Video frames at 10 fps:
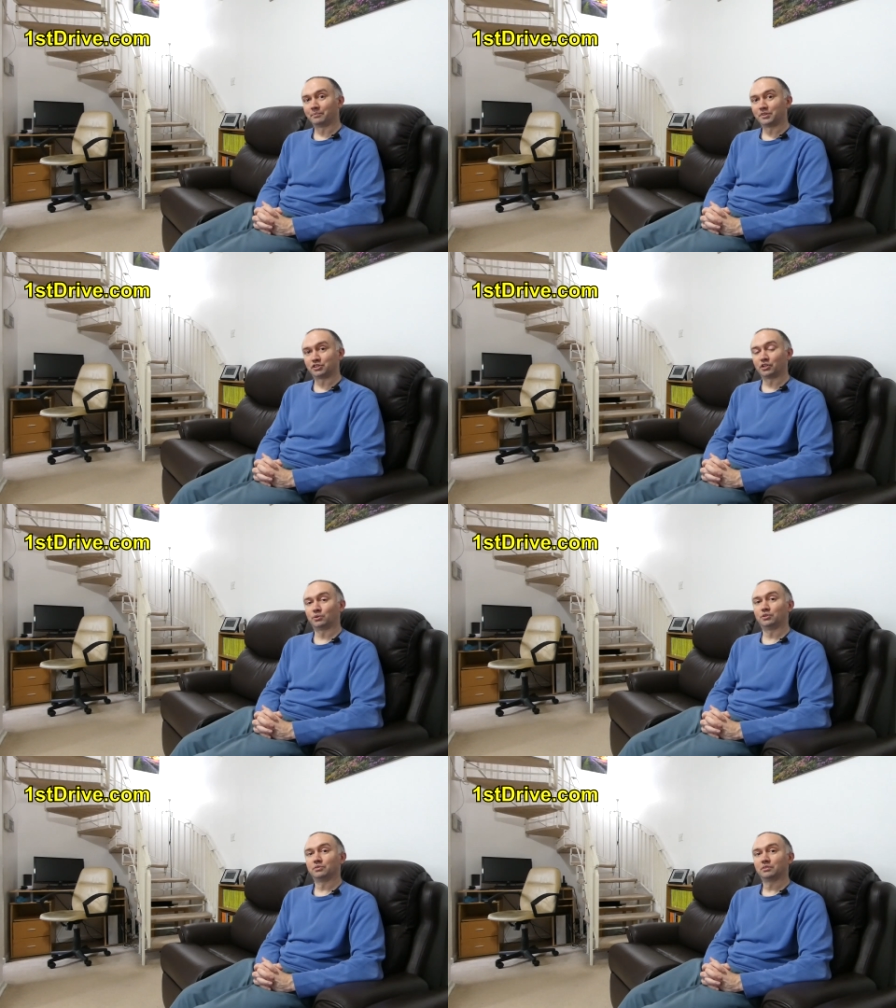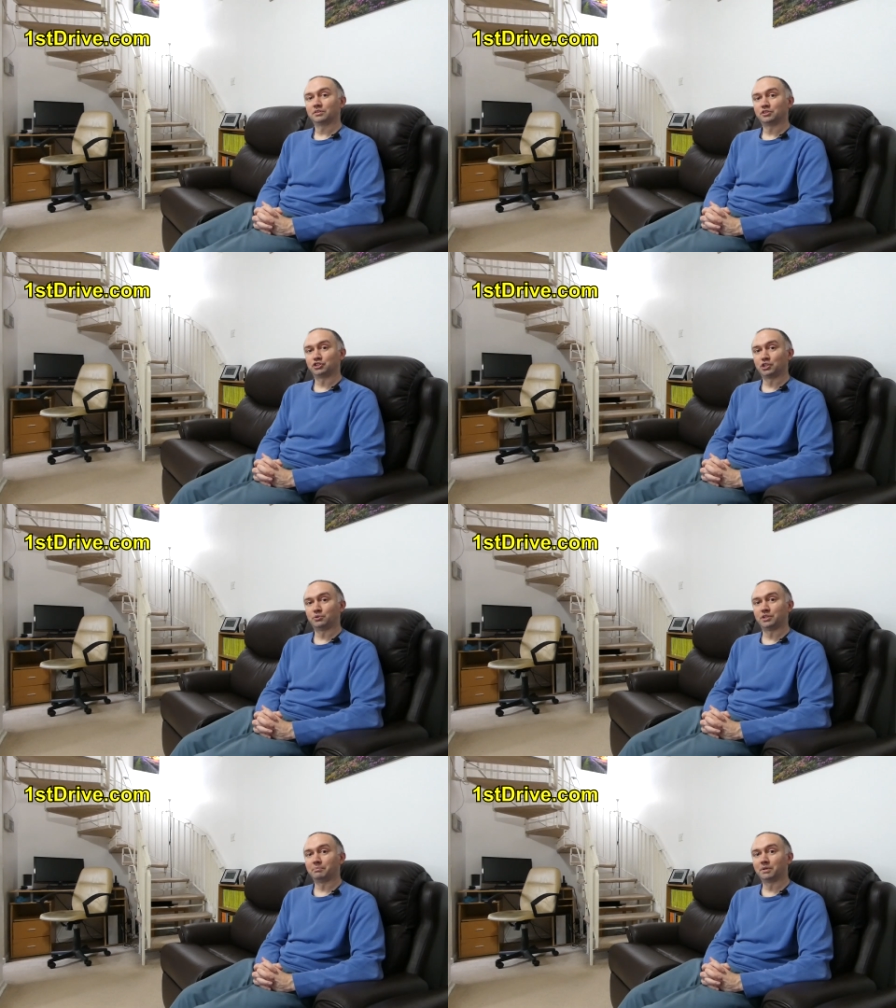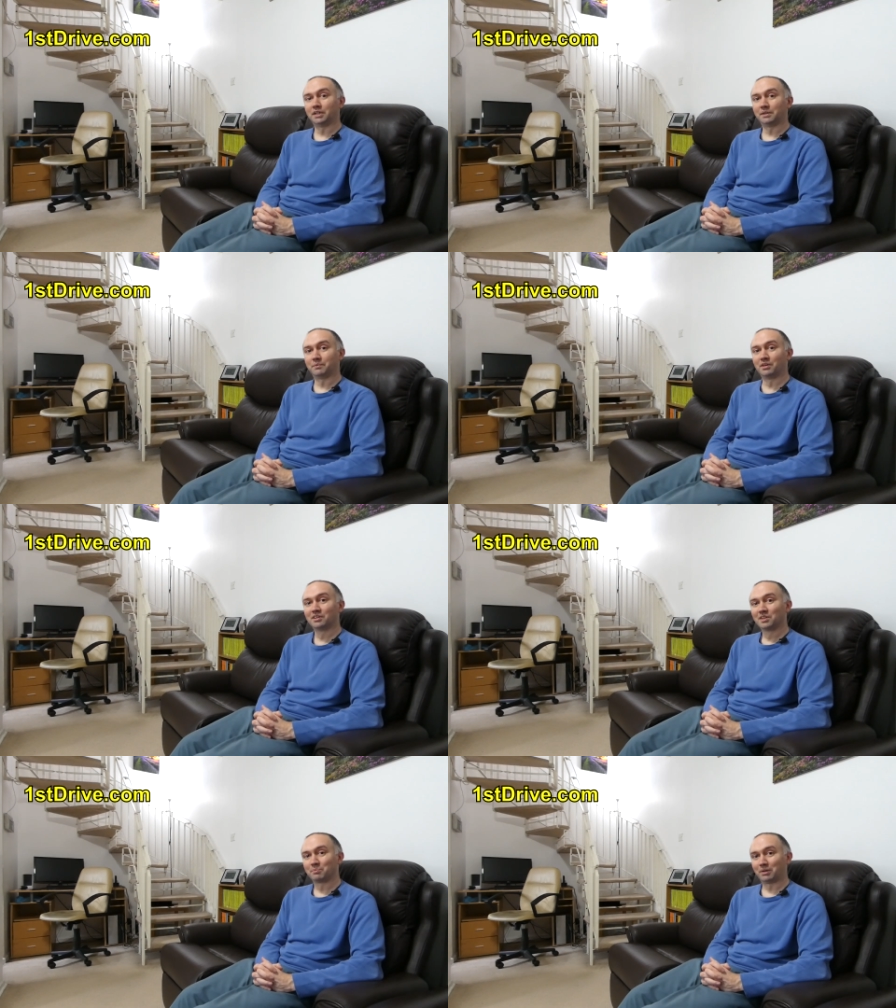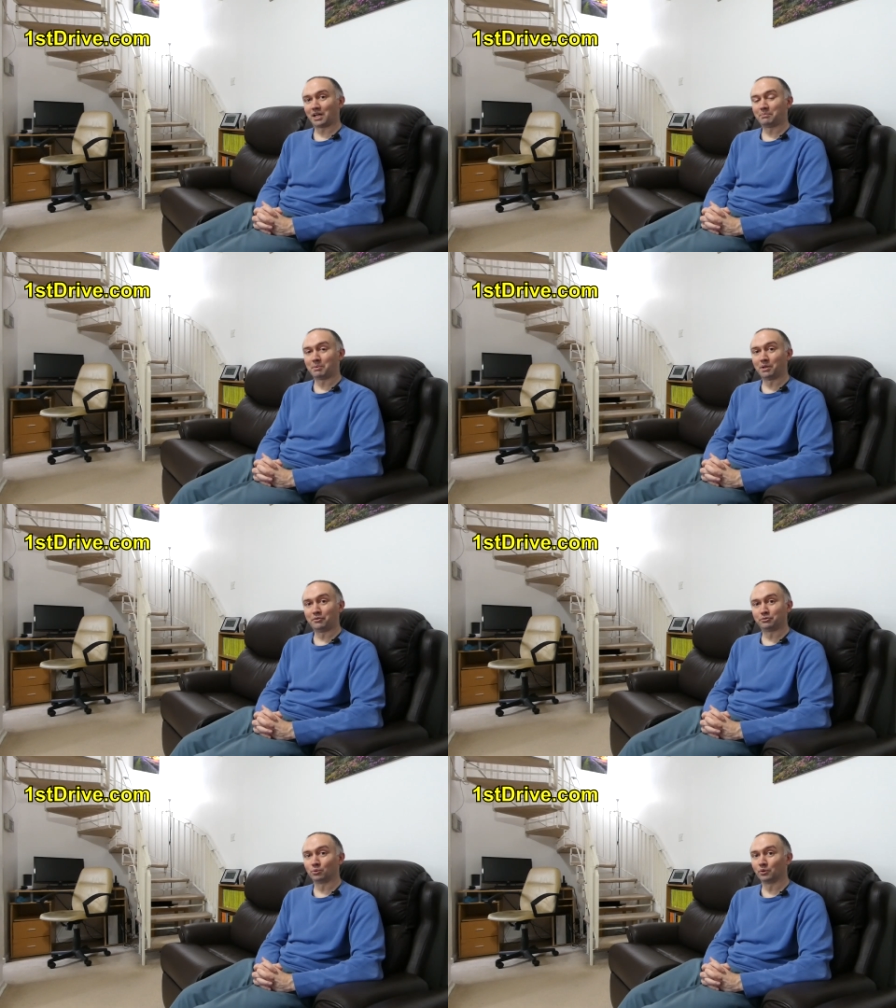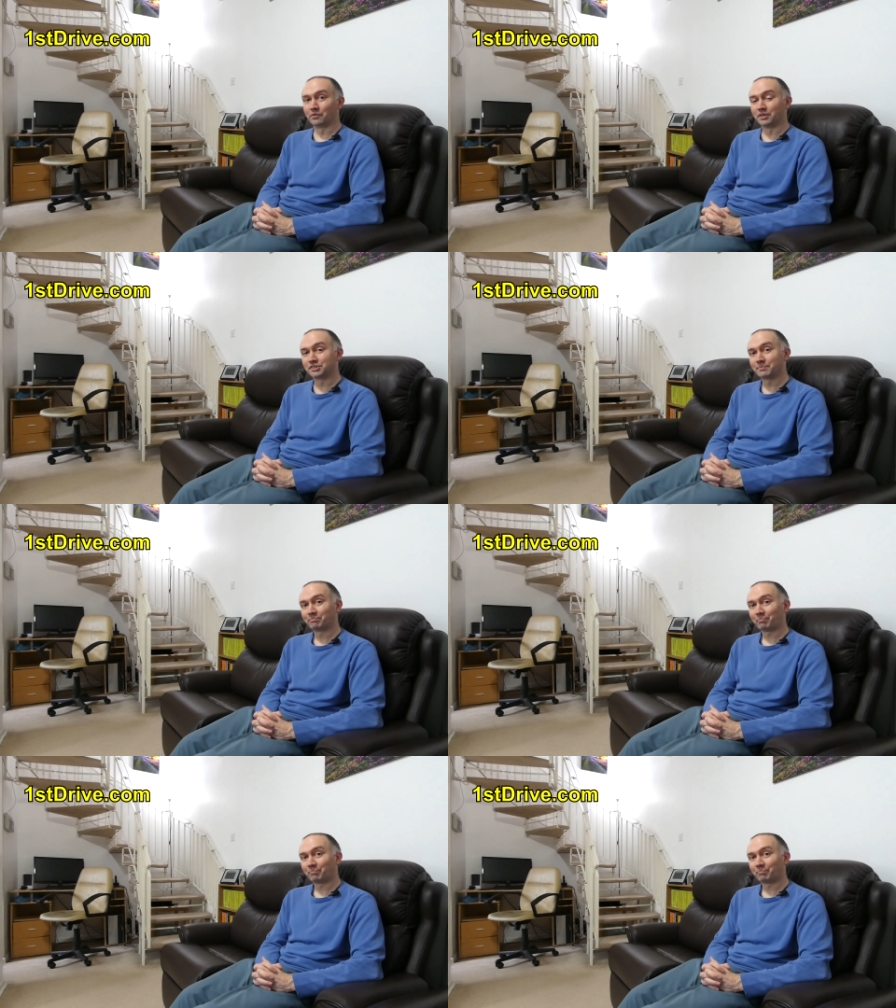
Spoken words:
It's no good shooting me and blaming me for all of this.